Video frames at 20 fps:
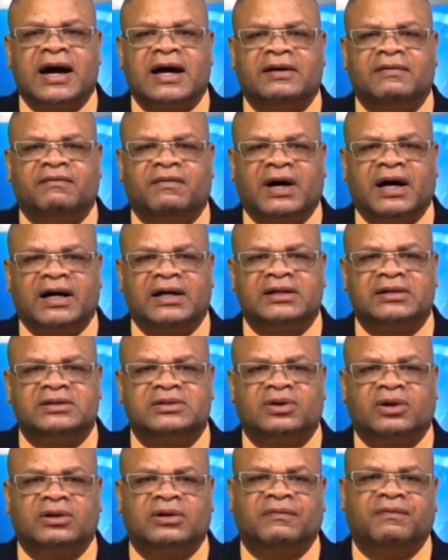
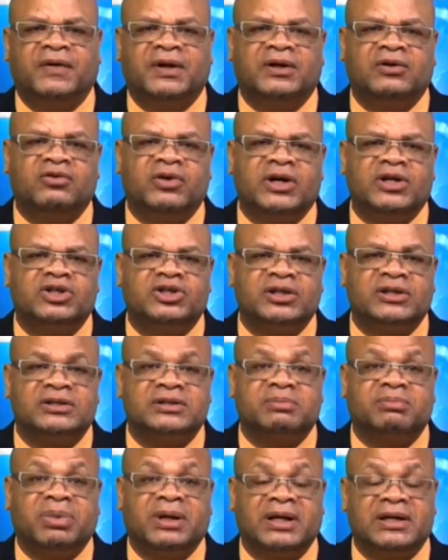advised on the
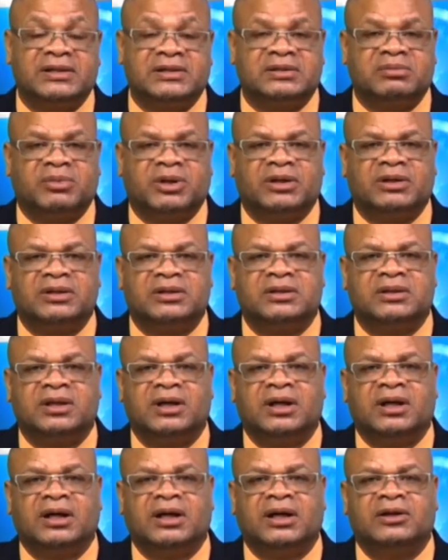Federation's placement
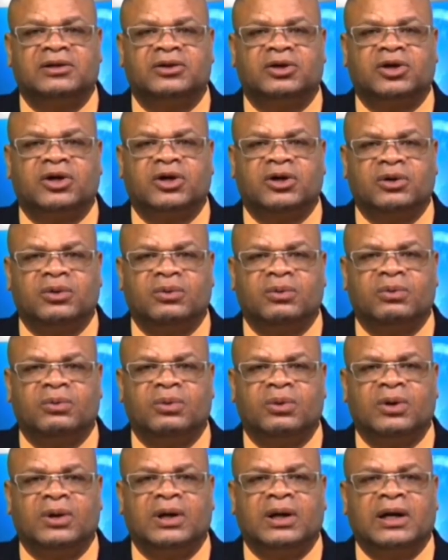in the queue,
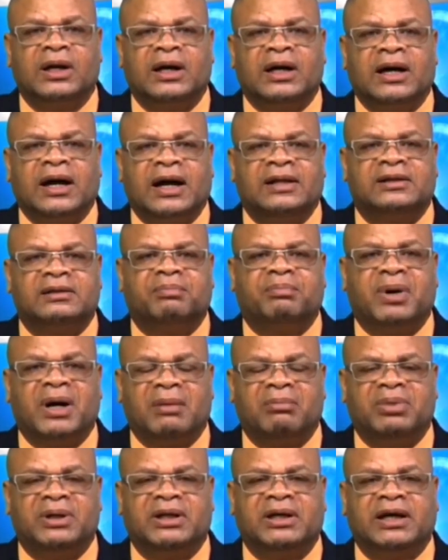and the
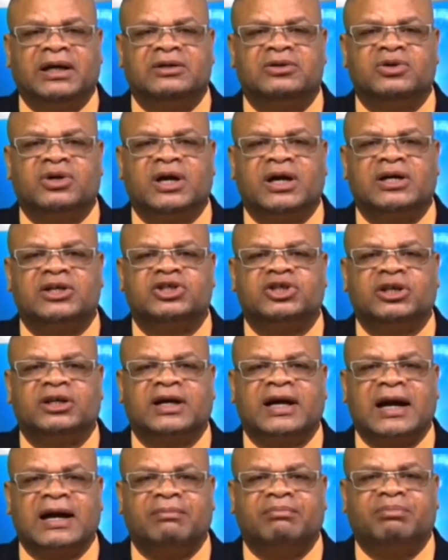public
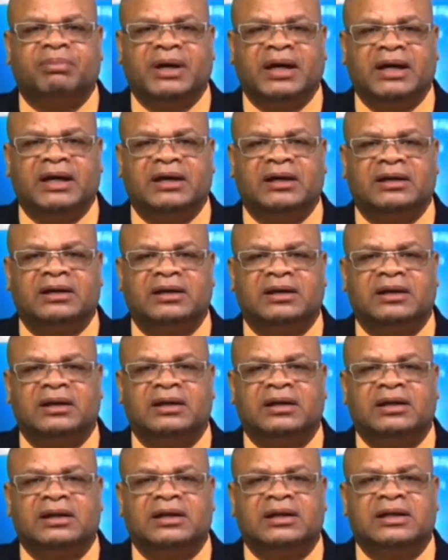education campaign
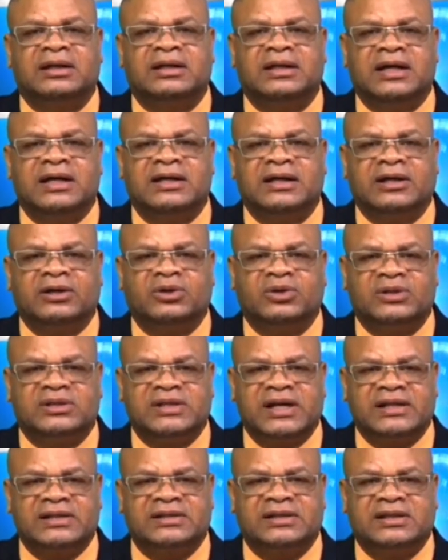needed to
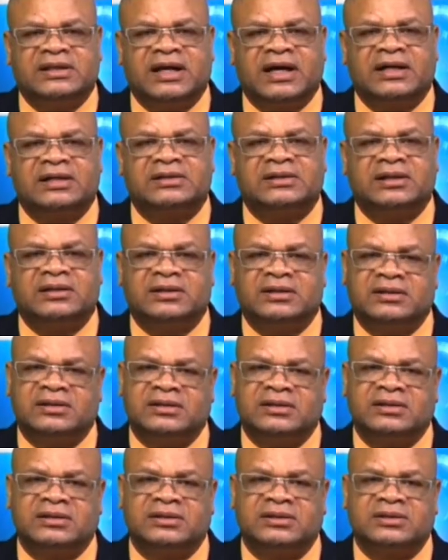sensitize
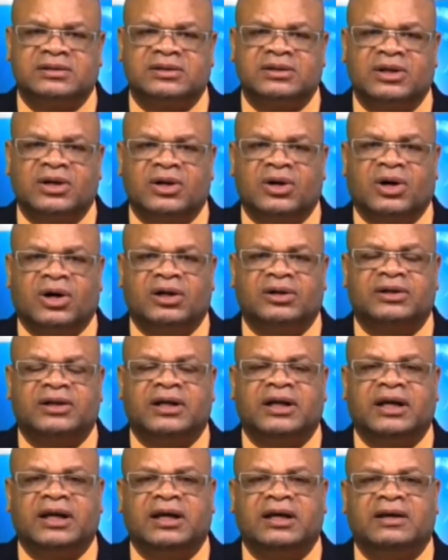citizens on
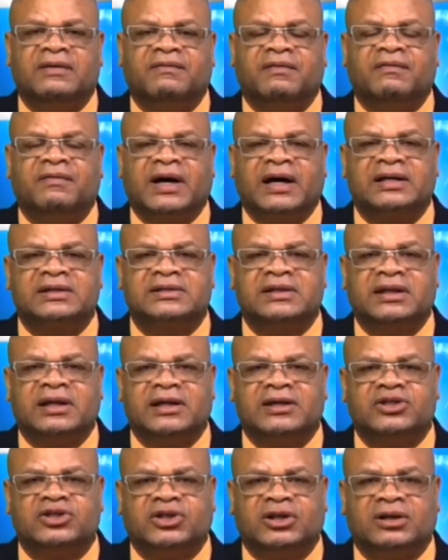the need for
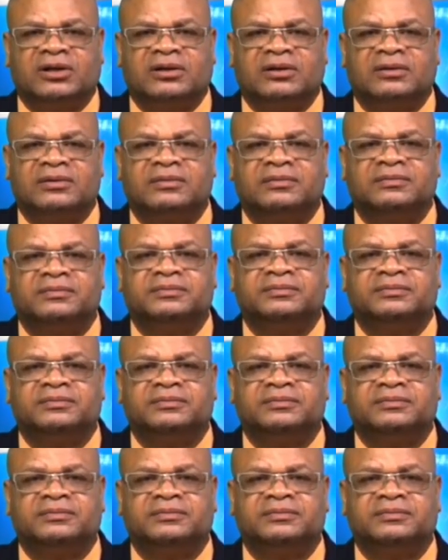vaccination.